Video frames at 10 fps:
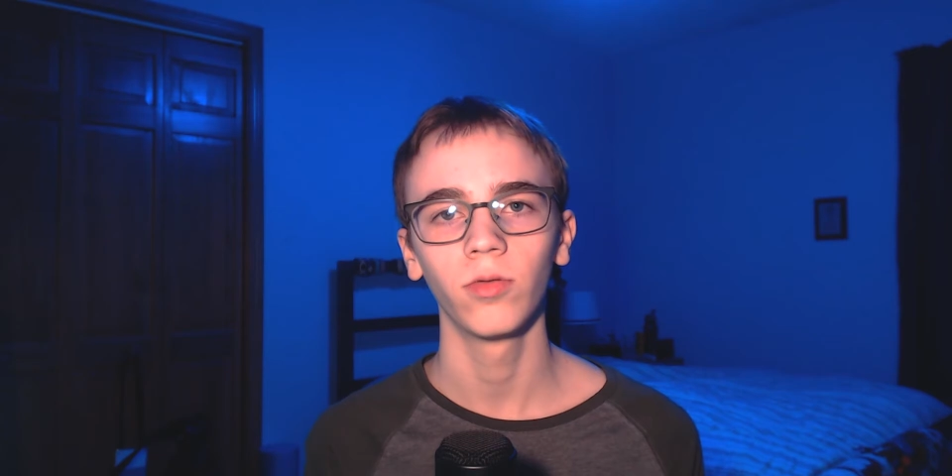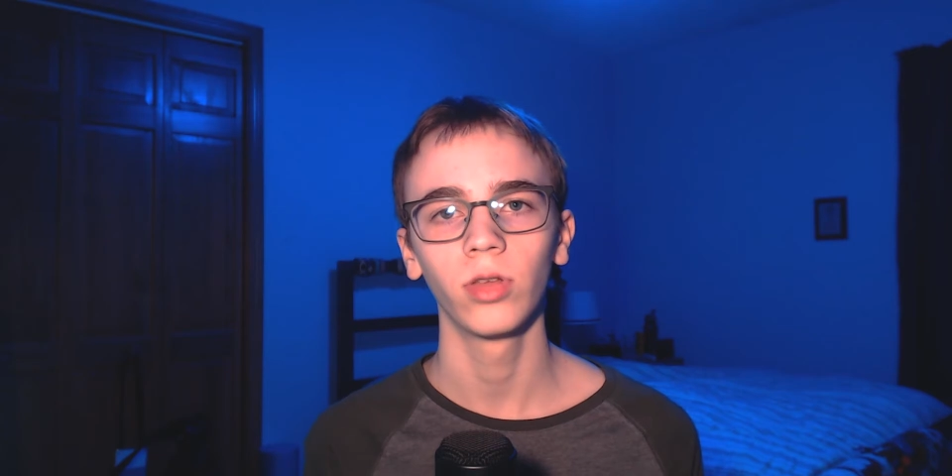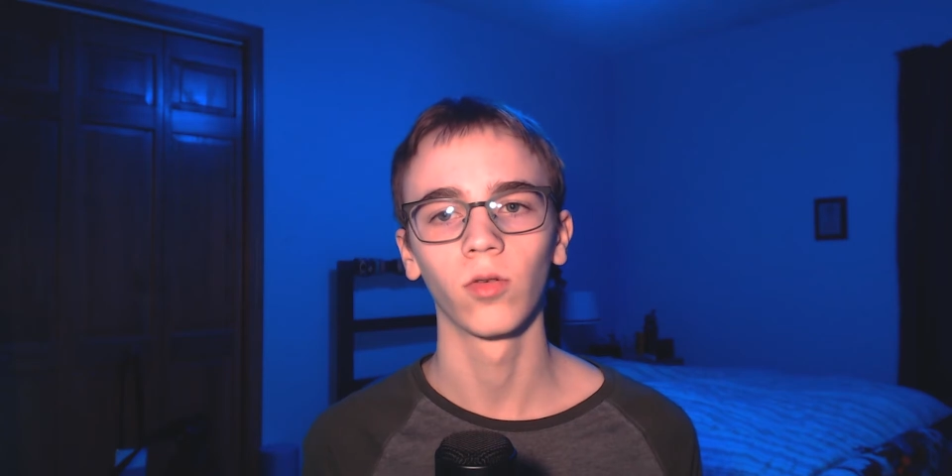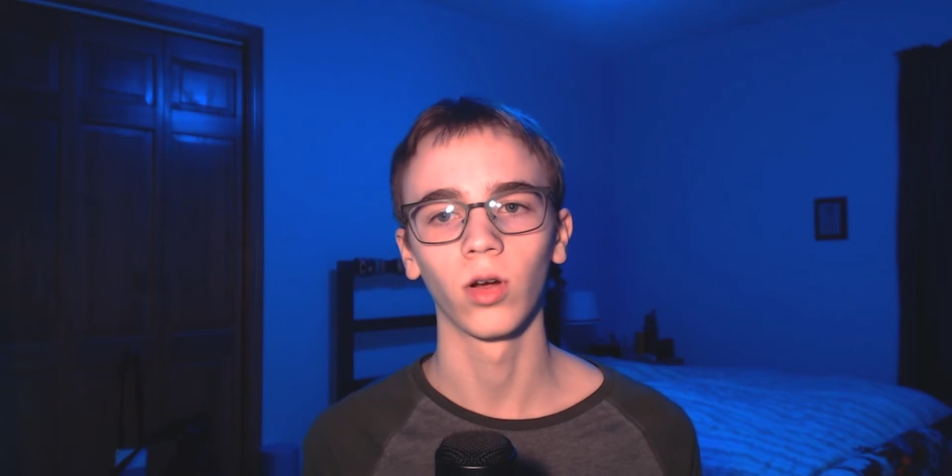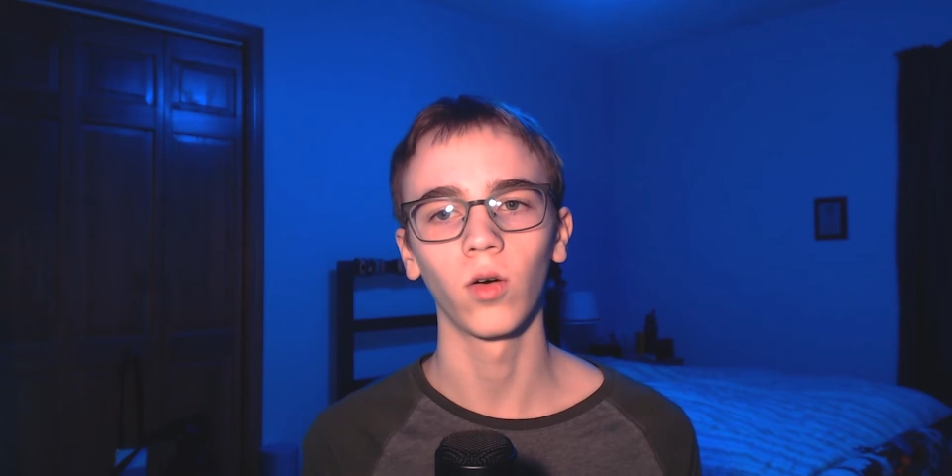
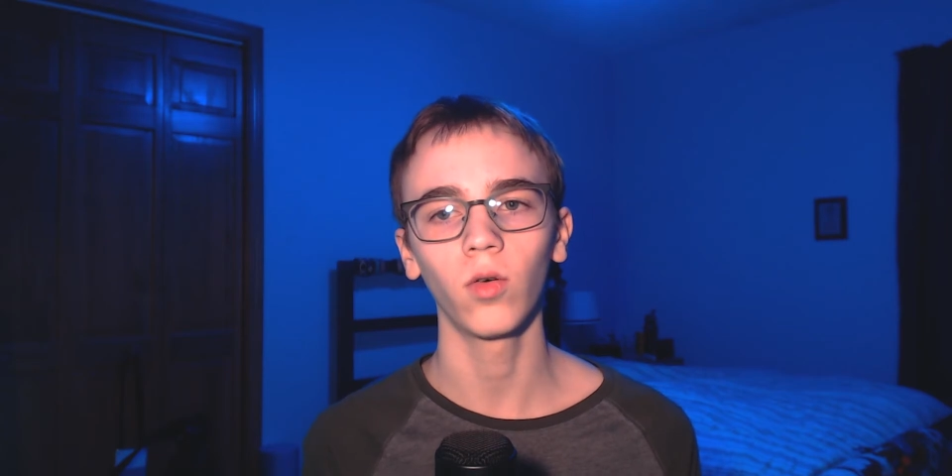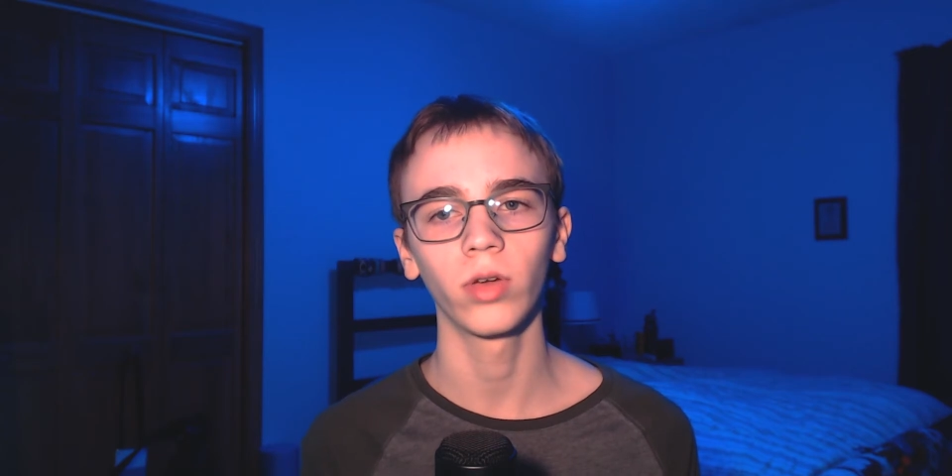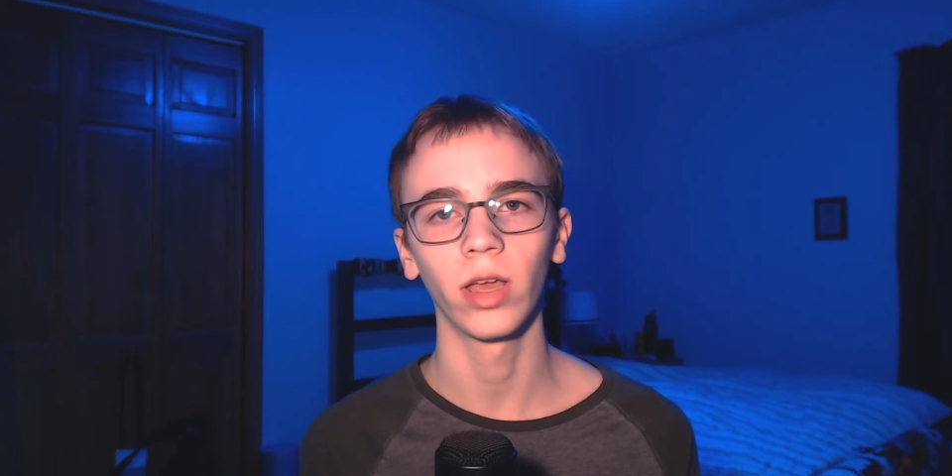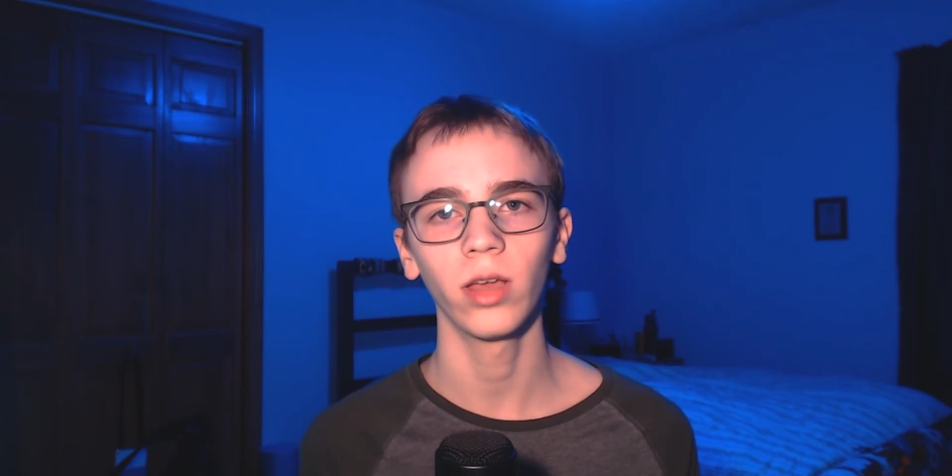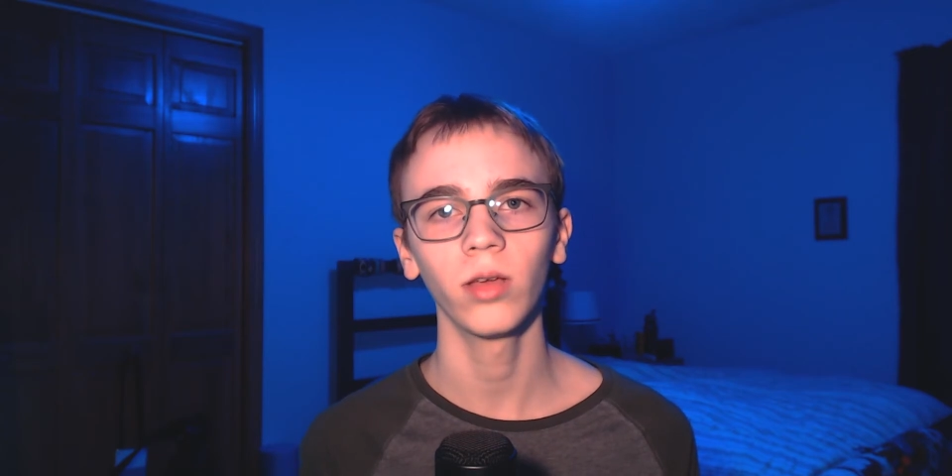your whole
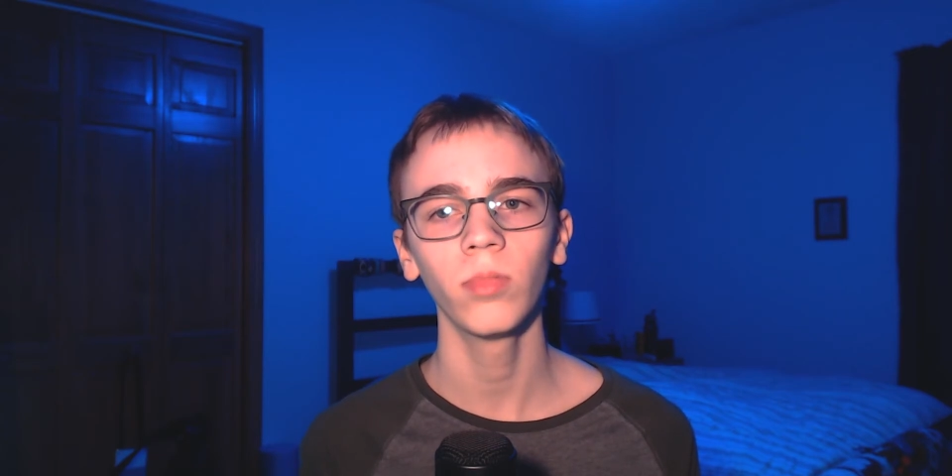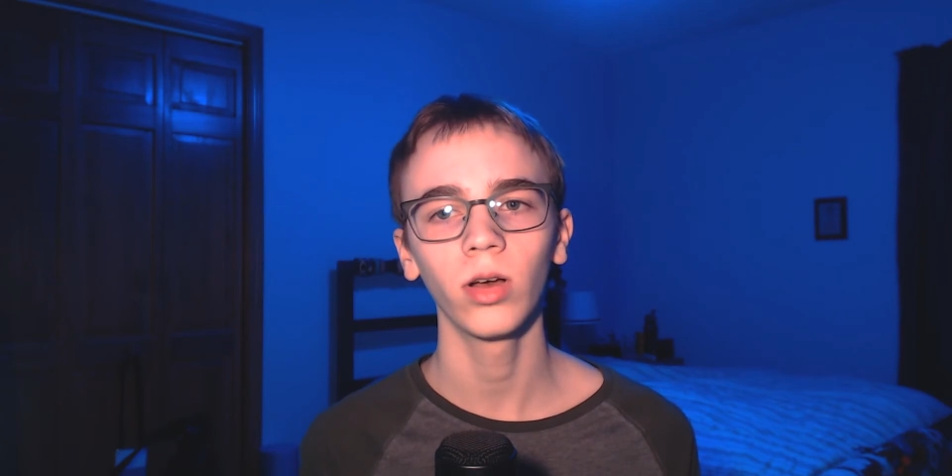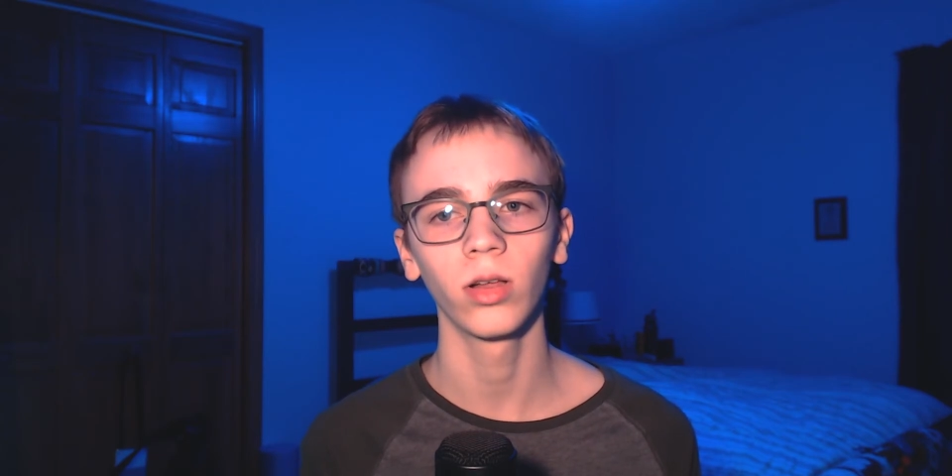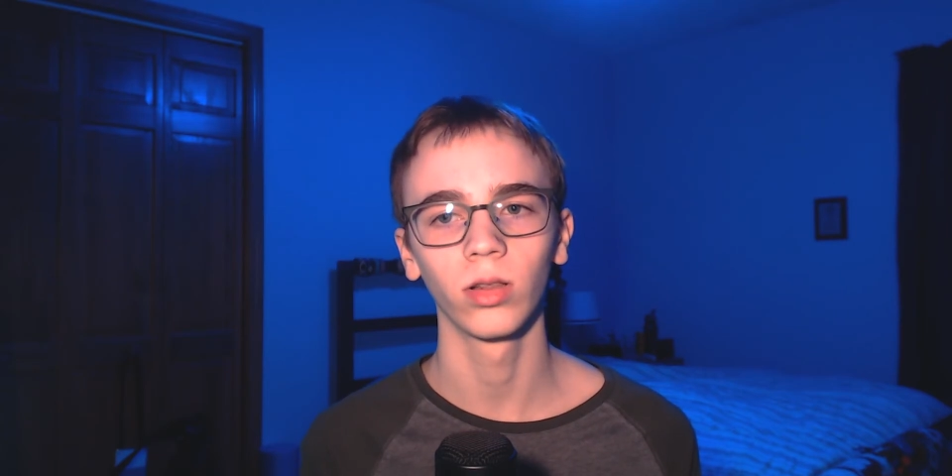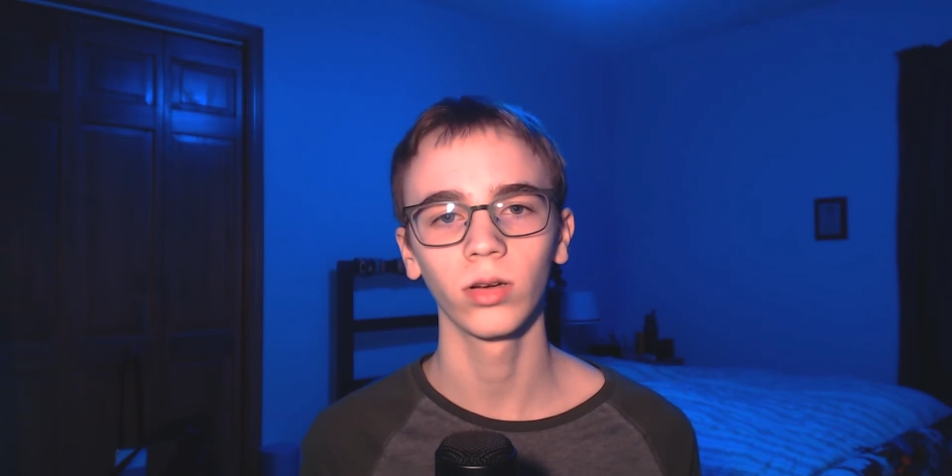game,
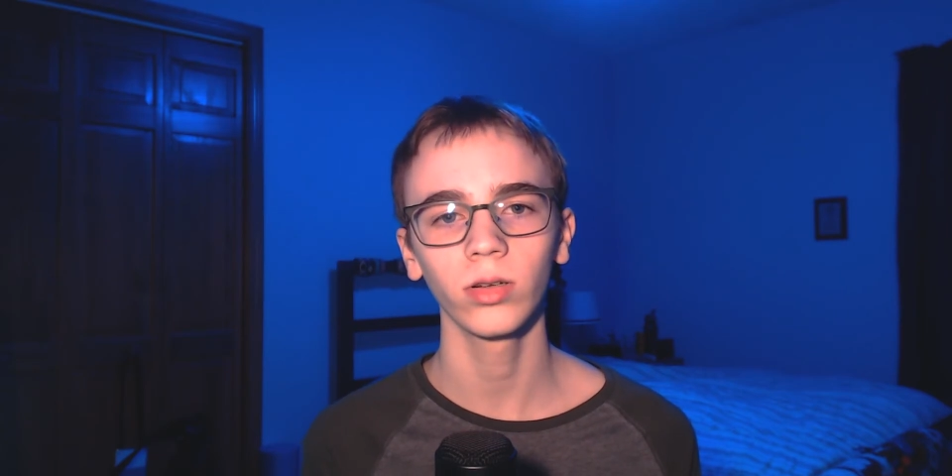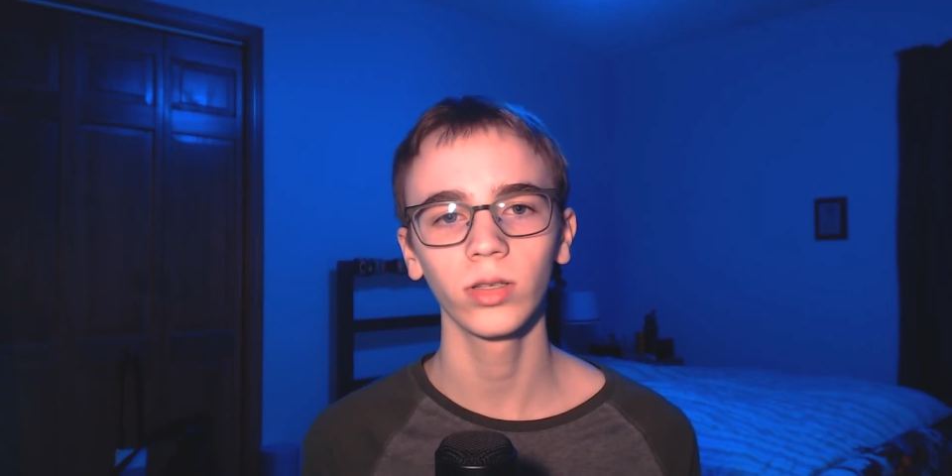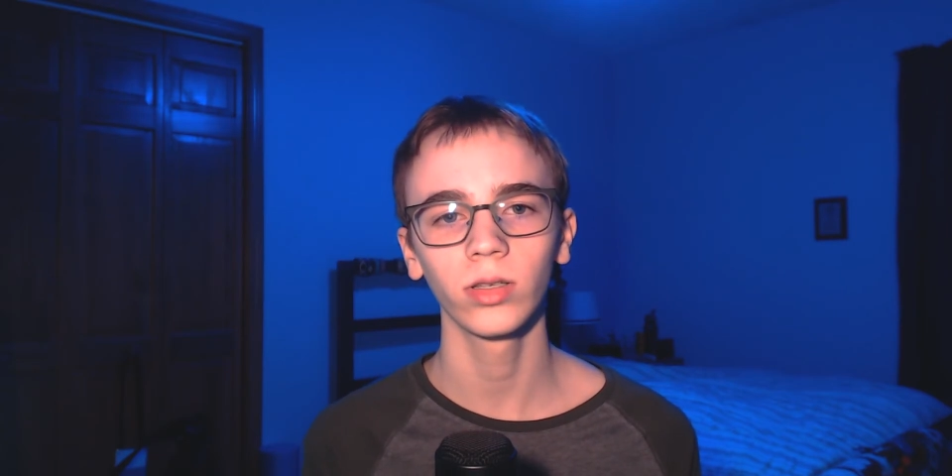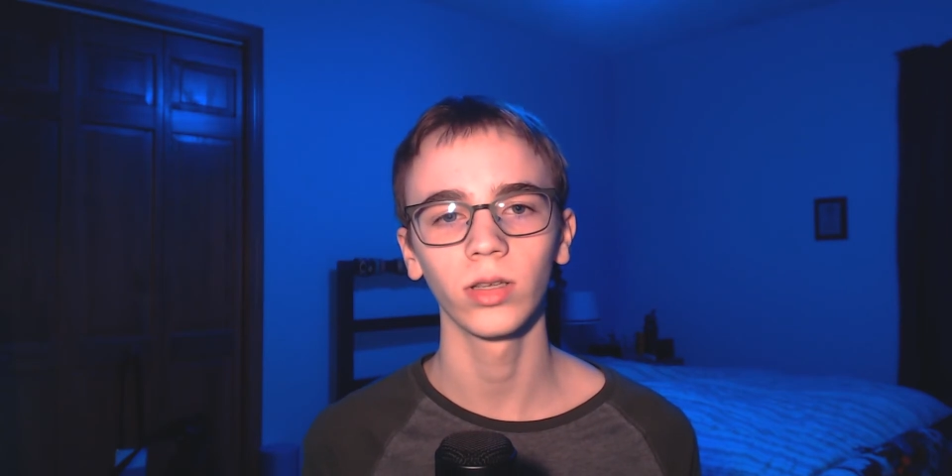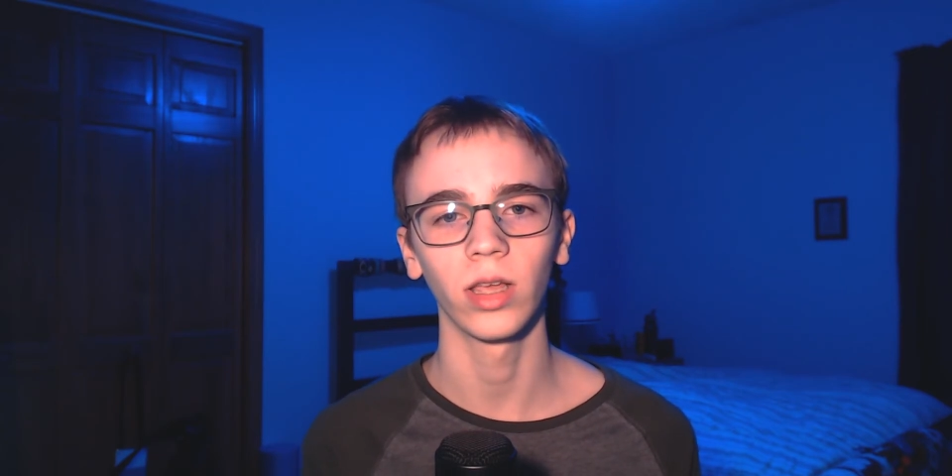alerts,